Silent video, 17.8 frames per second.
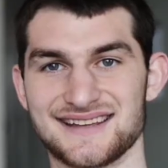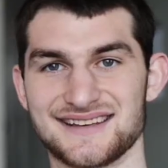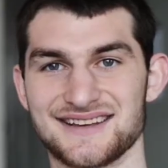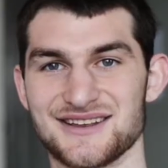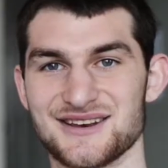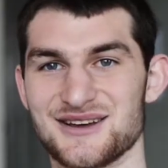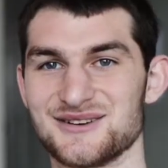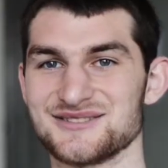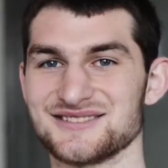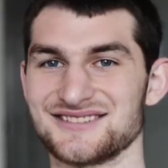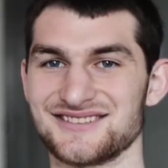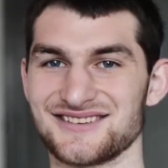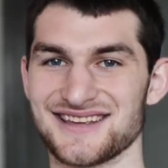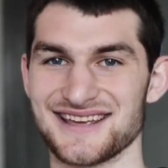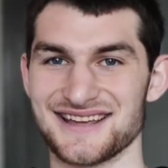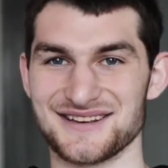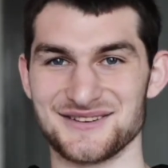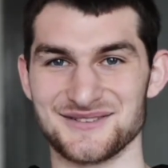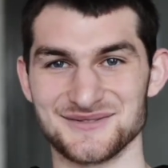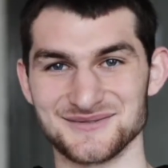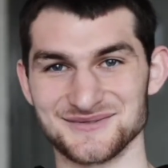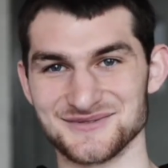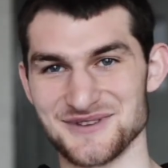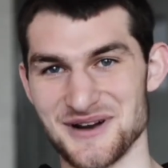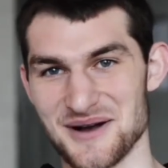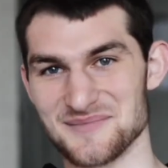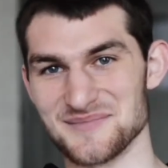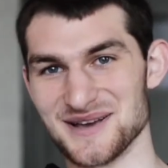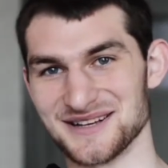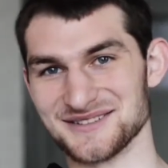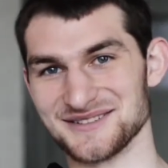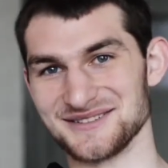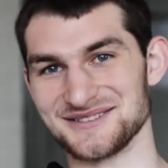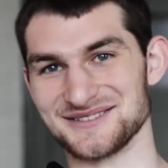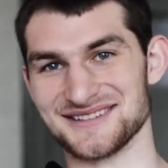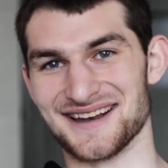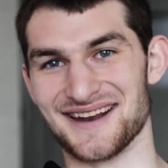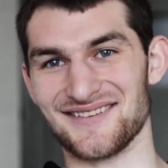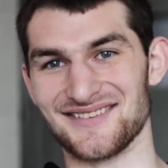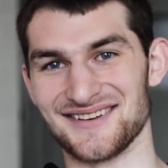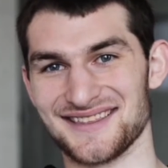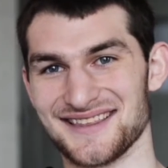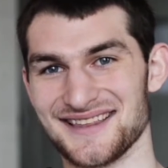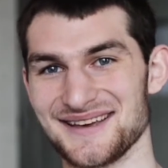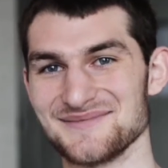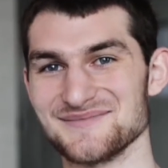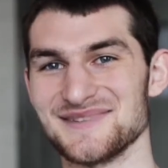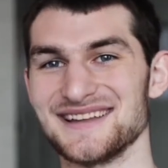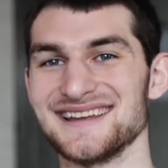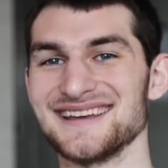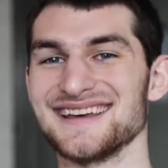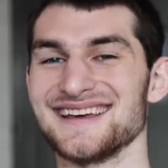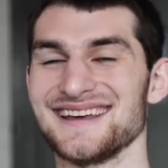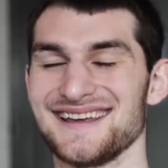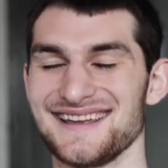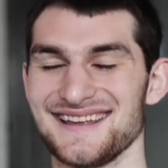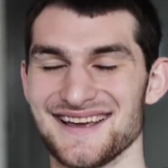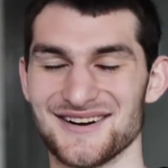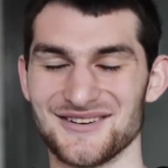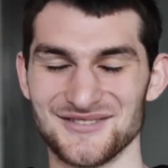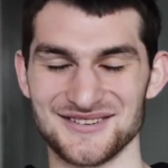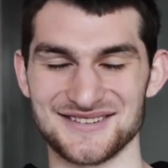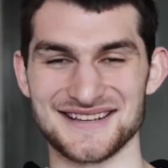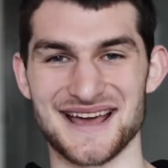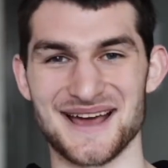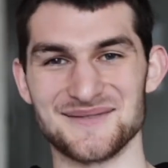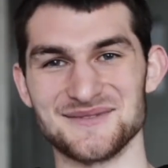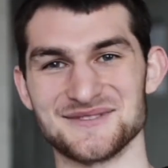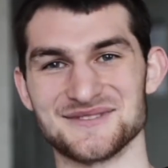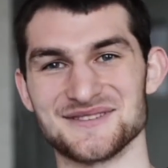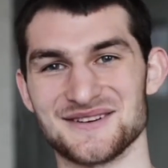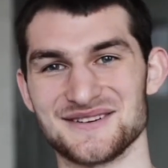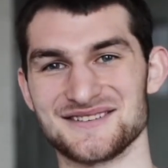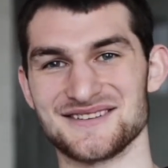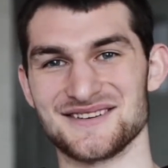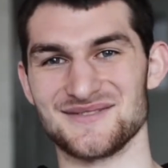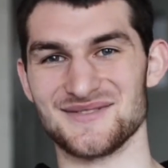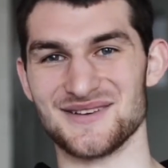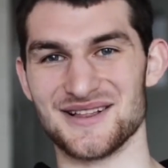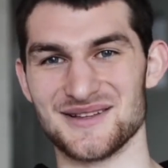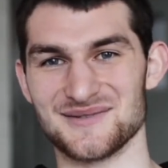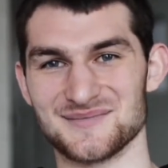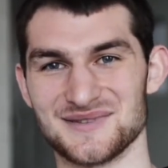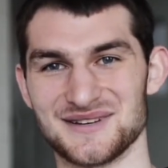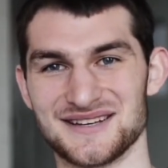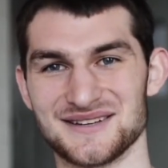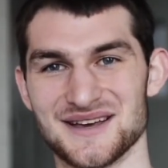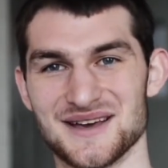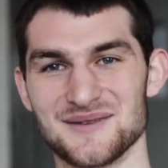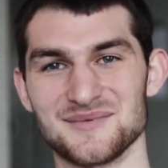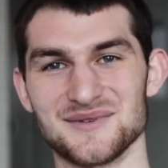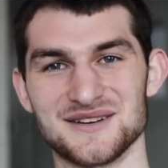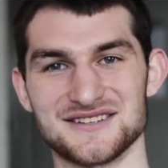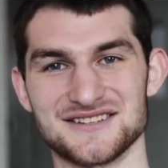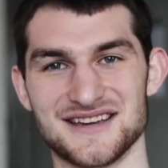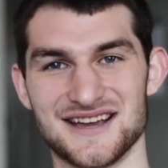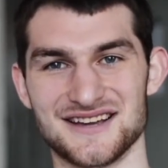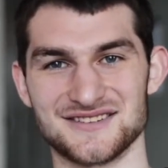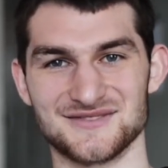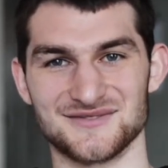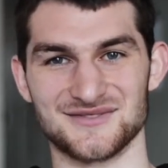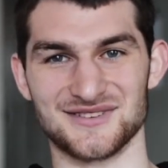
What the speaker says: And, you know, as a little kid, you draw pictures and everything, but over time, you start to develop an appreciation